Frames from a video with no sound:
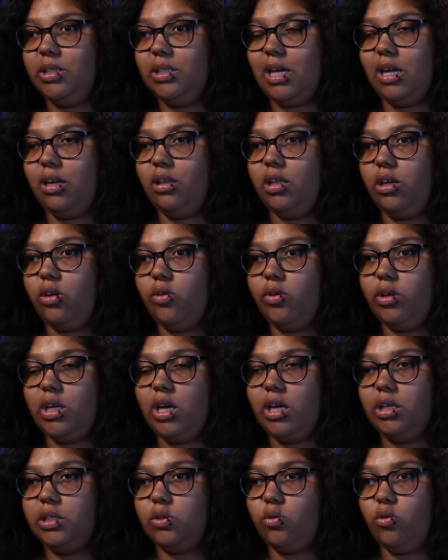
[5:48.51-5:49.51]
It's kind of like going
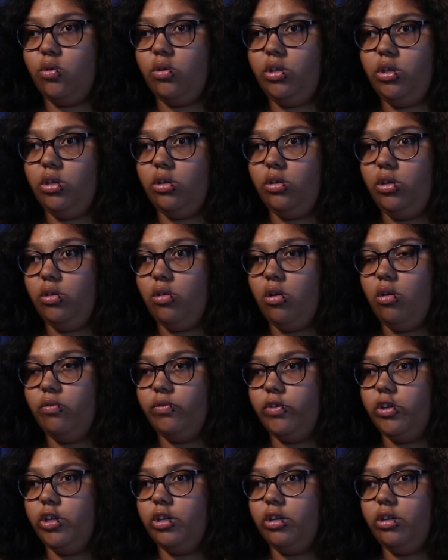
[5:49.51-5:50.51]
to high school, you know, you
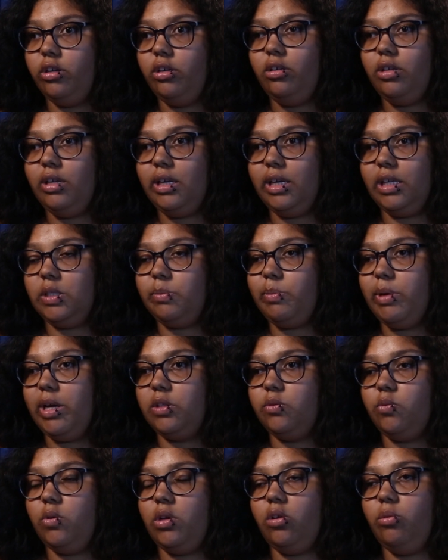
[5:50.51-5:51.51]
over
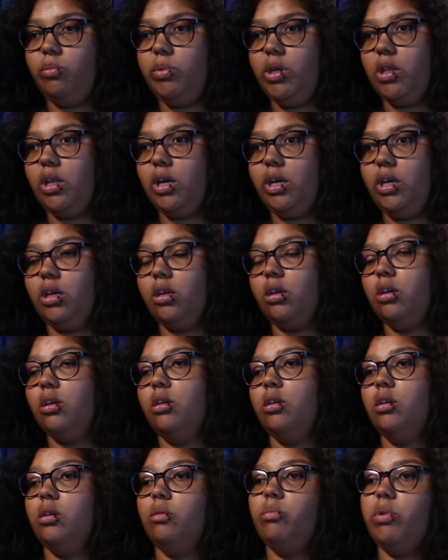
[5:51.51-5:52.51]
expect what it'll be like.
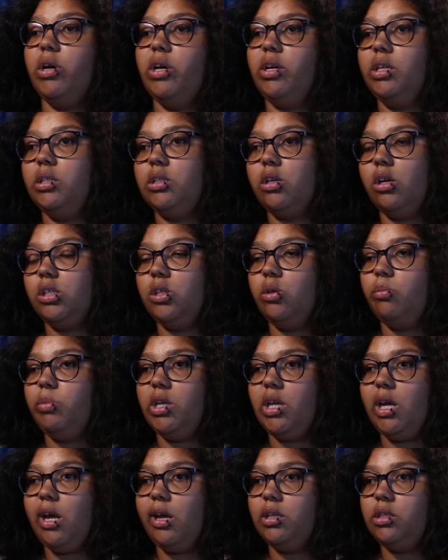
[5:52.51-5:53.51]
But it's also
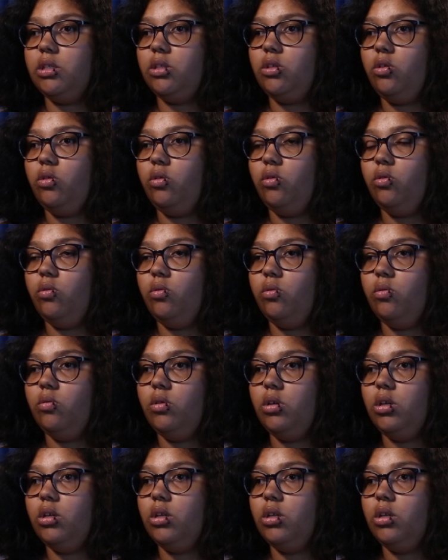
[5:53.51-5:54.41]
been nice to